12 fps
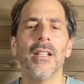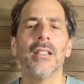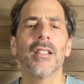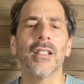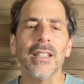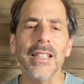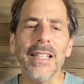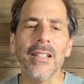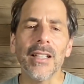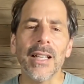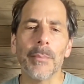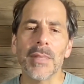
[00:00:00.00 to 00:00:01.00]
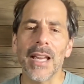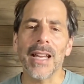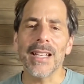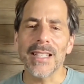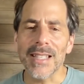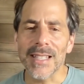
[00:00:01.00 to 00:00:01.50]
to legally
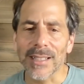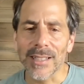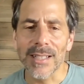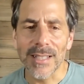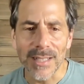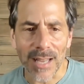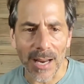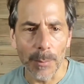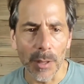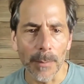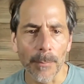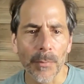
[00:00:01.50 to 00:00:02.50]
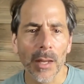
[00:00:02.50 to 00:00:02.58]
obtain psilocybin.